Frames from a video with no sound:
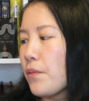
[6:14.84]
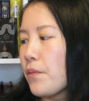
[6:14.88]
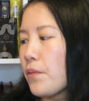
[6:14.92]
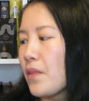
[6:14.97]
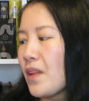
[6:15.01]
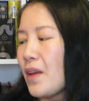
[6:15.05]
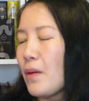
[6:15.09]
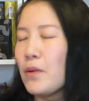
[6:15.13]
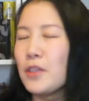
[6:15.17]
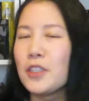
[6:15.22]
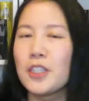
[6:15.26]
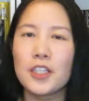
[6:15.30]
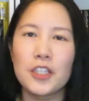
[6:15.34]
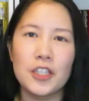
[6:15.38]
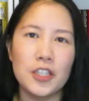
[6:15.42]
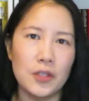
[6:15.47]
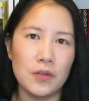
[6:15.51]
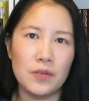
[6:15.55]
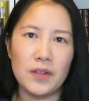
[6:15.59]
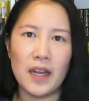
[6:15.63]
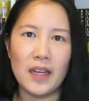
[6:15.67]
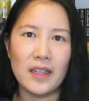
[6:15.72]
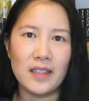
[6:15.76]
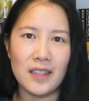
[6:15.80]
it was a
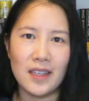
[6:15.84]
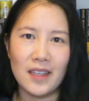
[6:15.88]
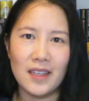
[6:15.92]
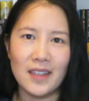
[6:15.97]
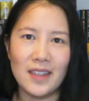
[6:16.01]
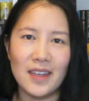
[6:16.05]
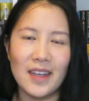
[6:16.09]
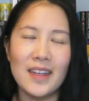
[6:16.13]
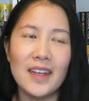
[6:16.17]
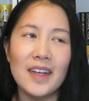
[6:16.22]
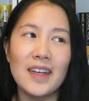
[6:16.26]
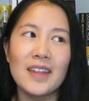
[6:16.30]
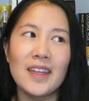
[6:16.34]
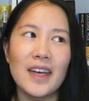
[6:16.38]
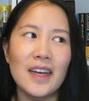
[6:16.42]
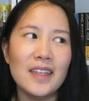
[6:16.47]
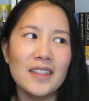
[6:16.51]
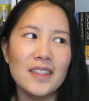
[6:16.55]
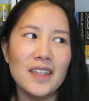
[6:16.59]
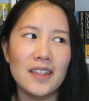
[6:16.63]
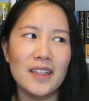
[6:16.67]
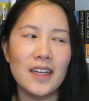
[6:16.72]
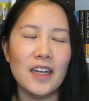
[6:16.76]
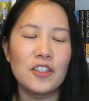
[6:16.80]
cute ending and I
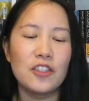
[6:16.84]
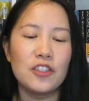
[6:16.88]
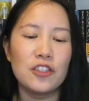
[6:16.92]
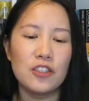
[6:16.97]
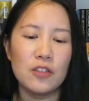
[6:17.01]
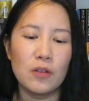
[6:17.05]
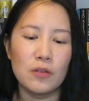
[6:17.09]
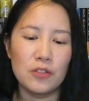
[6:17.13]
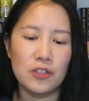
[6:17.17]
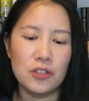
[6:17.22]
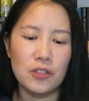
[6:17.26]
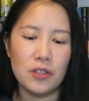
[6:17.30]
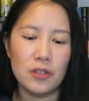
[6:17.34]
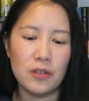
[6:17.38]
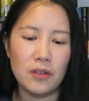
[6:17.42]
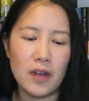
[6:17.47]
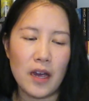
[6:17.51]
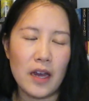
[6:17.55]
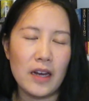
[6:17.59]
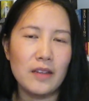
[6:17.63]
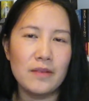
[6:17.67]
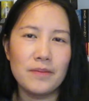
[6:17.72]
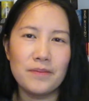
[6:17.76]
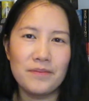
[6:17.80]
liked it. I just not sure,
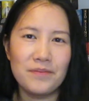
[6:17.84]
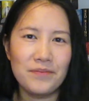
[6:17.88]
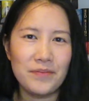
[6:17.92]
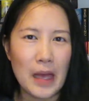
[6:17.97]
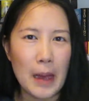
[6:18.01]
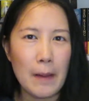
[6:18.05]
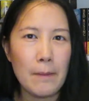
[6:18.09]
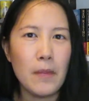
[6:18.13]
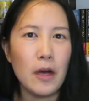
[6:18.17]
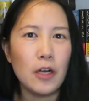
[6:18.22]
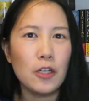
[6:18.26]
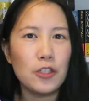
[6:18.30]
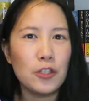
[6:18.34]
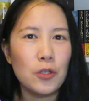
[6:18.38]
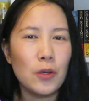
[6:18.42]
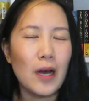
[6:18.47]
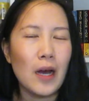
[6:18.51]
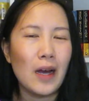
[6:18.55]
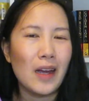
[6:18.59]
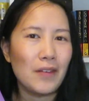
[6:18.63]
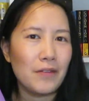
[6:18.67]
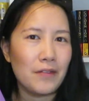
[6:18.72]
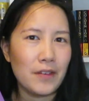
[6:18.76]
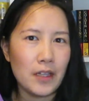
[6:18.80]
I'm not sure
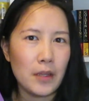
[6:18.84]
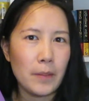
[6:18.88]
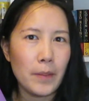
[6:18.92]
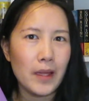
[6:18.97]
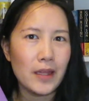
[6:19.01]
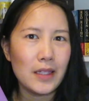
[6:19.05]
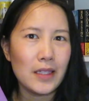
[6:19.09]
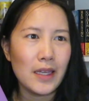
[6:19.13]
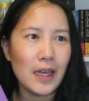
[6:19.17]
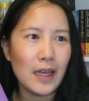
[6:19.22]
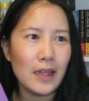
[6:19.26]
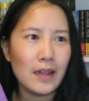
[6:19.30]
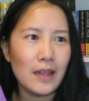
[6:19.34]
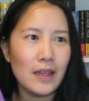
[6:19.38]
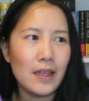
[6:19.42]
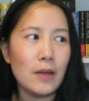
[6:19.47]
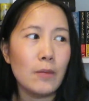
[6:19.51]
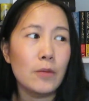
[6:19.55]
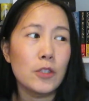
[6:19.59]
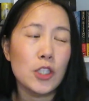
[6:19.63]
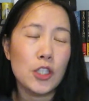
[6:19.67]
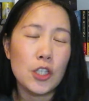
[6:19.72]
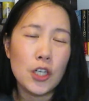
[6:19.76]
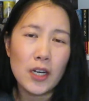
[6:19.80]
how I feel about the ending. It
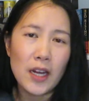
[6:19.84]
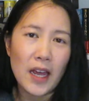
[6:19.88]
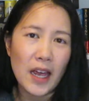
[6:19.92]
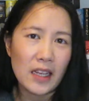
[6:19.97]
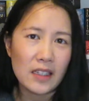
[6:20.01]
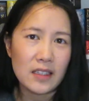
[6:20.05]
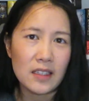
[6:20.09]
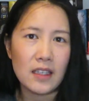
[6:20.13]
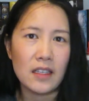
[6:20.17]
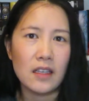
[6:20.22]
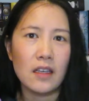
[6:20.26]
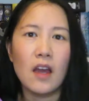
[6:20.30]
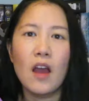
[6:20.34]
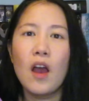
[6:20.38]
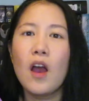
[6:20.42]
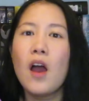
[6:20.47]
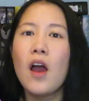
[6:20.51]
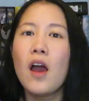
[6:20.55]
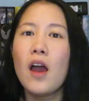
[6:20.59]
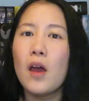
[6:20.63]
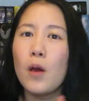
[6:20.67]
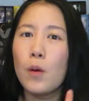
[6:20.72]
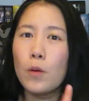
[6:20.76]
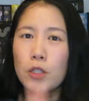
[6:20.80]
was a good ending.
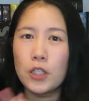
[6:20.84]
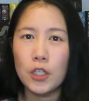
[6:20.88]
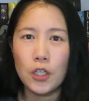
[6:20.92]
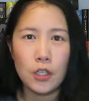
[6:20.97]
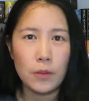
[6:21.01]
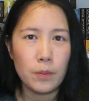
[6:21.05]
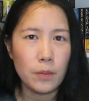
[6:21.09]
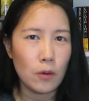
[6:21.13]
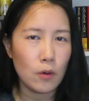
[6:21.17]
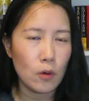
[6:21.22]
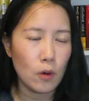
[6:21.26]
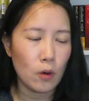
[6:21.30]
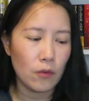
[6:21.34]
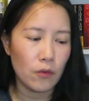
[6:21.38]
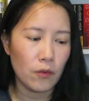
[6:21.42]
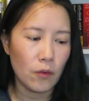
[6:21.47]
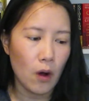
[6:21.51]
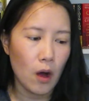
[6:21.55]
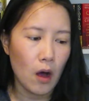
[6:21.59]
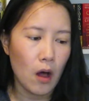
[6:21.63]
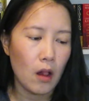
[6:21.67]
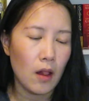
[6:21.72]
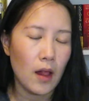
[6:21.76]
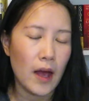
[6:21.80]
It was a good book
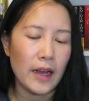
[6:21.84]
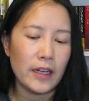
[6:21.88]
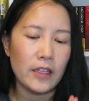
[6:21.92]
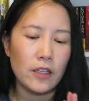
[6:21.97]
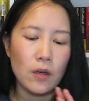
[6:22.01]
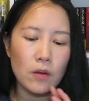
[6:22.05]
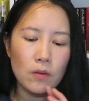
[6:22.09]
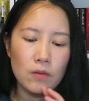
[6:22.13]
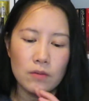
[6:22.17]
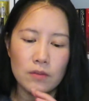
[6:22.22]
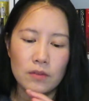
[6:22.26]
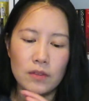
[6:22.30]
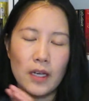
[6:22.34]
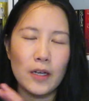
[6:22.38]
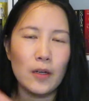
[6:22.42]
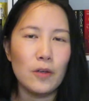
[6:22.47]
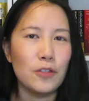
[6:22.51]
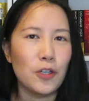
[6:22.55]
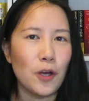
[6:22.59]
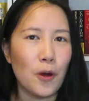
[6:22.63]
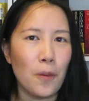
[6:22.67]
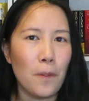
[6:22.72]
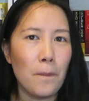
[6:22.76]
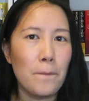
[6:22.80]
overall. I don't
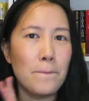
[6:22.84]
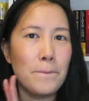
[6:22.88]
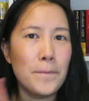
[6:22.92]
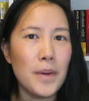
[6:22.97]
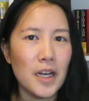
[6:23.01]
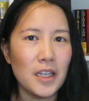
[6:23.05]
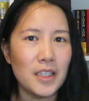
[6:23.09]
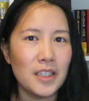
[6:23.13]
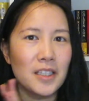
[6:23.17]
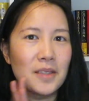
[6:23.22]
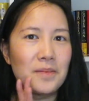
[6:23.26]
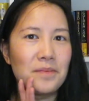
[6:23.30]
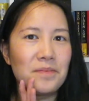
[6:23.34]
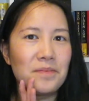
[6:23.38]
know, but